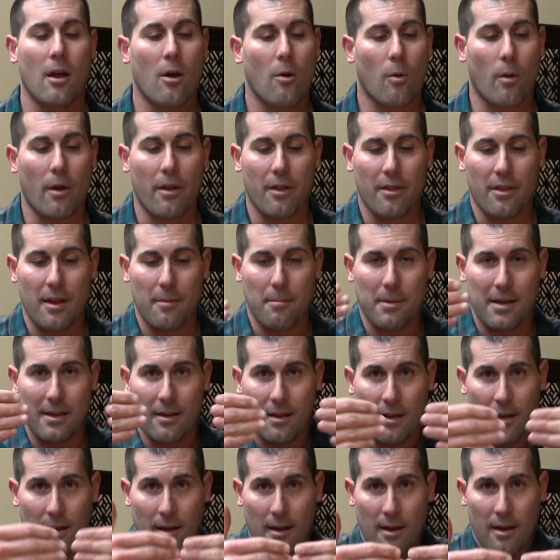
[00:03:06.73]
Whether they
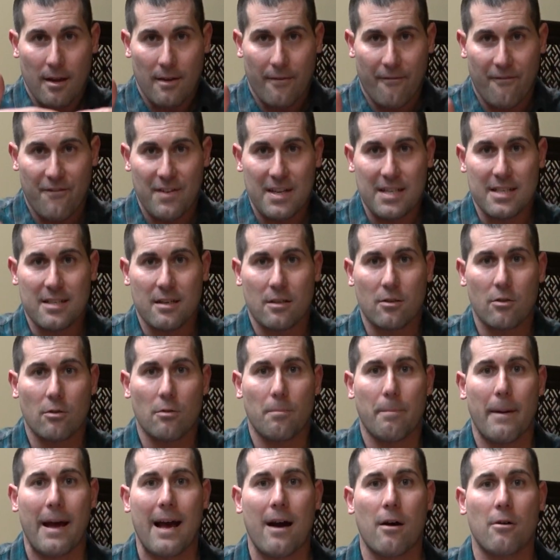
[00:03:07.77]
be physical
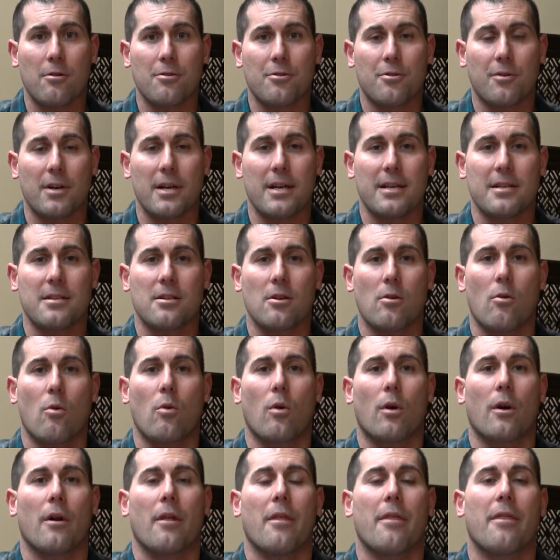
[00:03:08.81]
boundaries
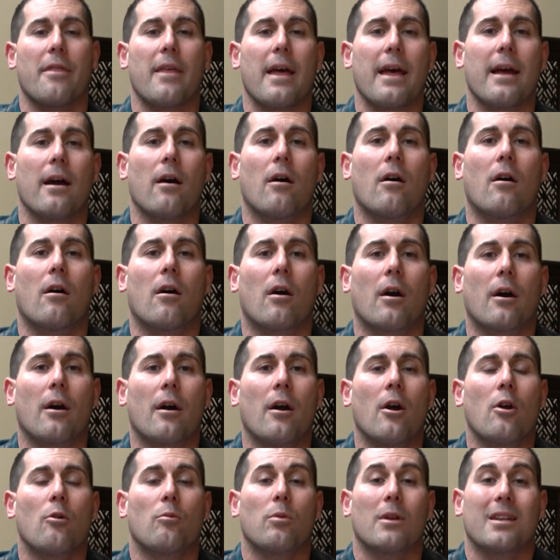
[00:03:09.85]
or they are
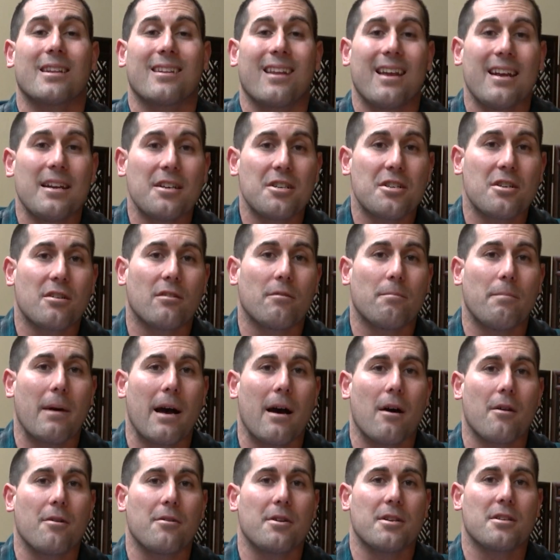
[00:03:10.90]
relational
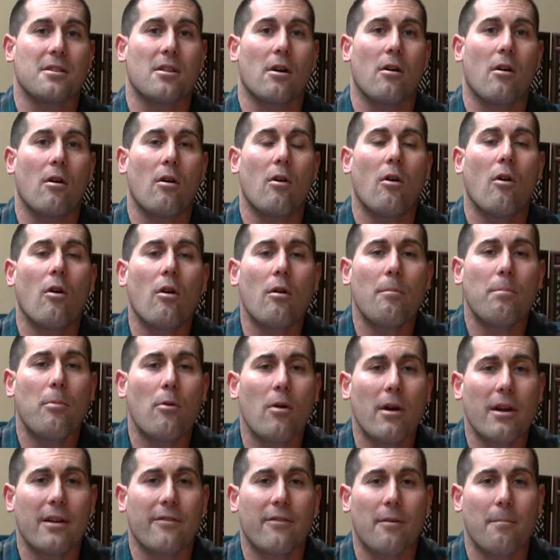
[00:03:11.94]
boundaries, the whole
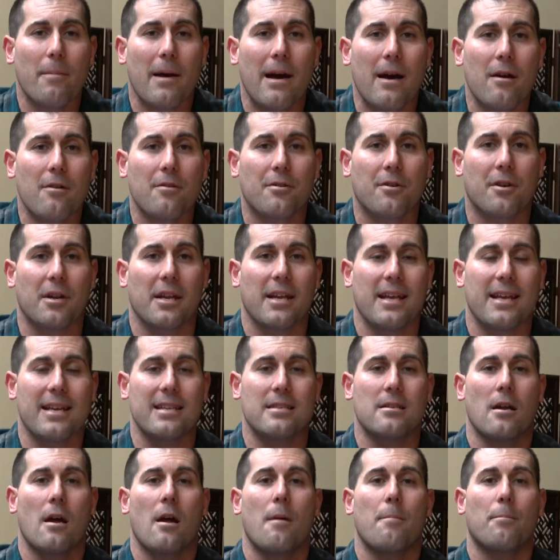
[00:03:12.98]
point of a boundary
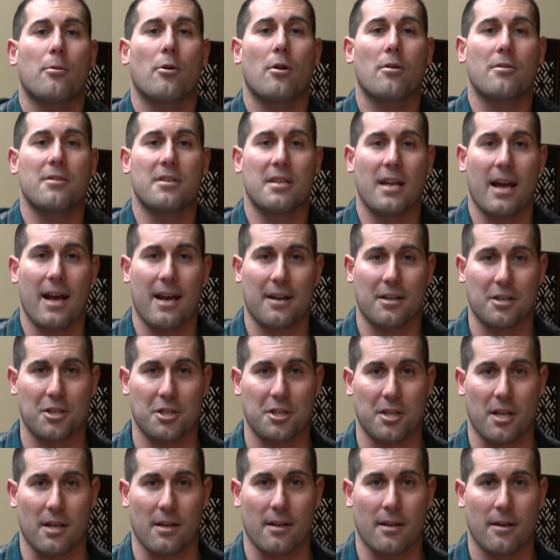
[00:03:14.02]
is
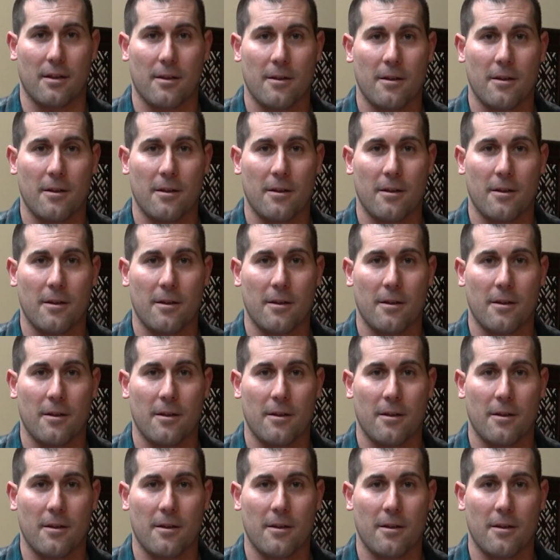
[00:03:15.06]
protection.